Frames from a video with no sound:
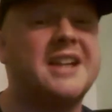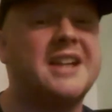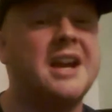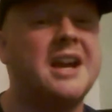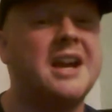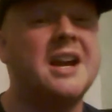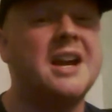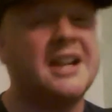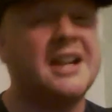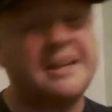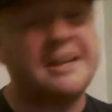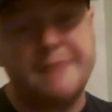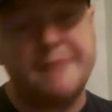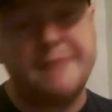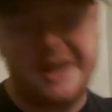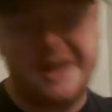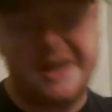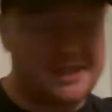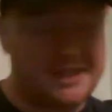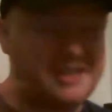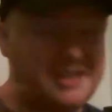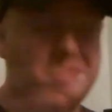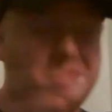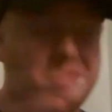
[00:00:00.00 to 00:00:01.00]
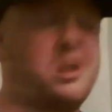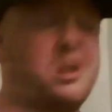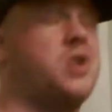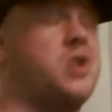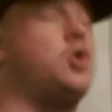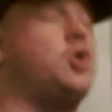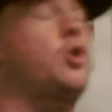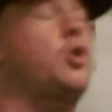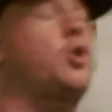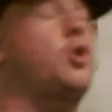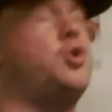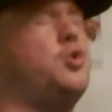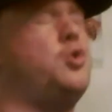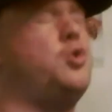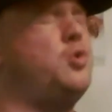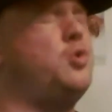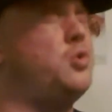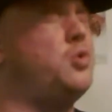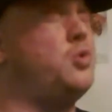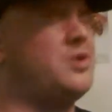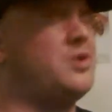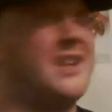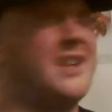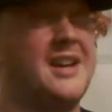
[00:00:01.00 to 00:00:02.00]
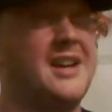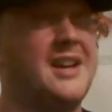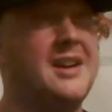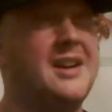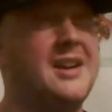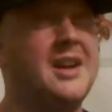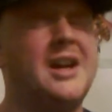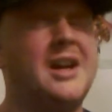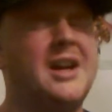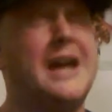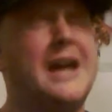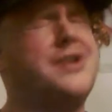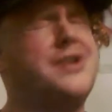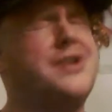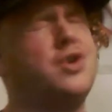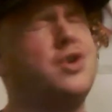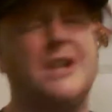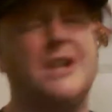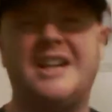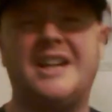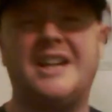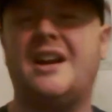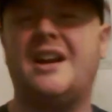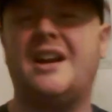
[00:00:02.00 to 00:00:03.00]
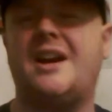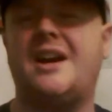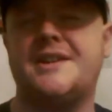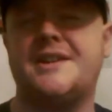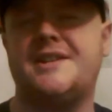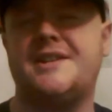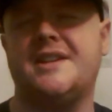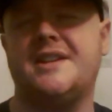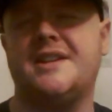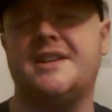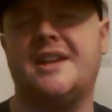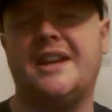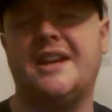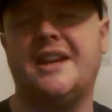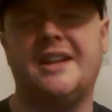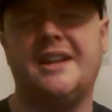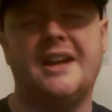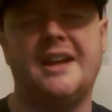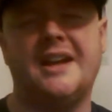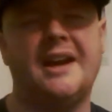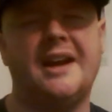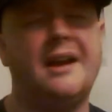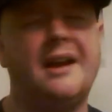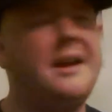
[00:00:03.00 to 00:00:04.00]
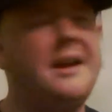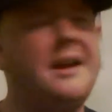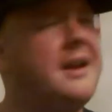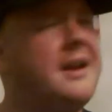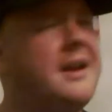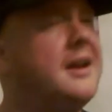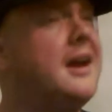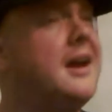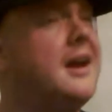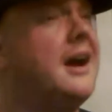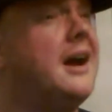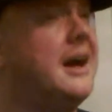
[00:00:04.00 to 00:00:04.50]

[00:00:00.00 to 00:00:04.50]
He's like a comedian / talk show host, like a Johnny Carson kind of